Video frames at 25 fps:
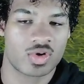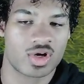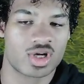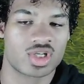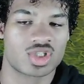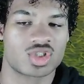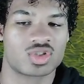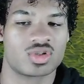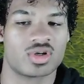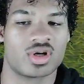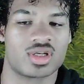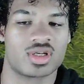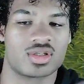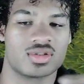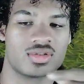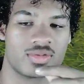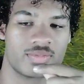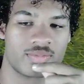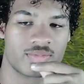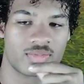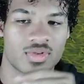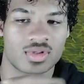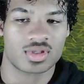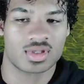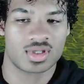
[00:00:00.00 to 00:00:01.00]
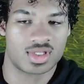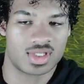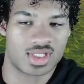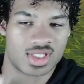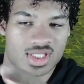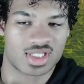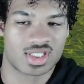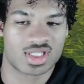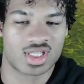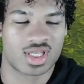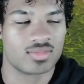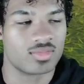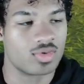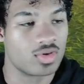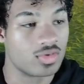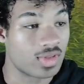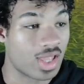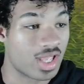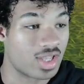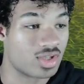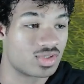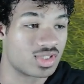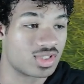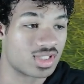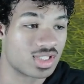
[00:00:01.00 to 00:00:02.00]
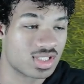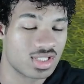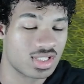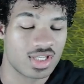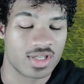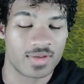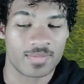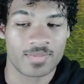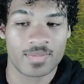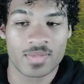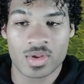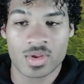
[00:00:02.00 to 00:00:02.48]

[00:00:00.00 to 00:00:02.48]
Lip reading: triangle. It does the same move like you just seen.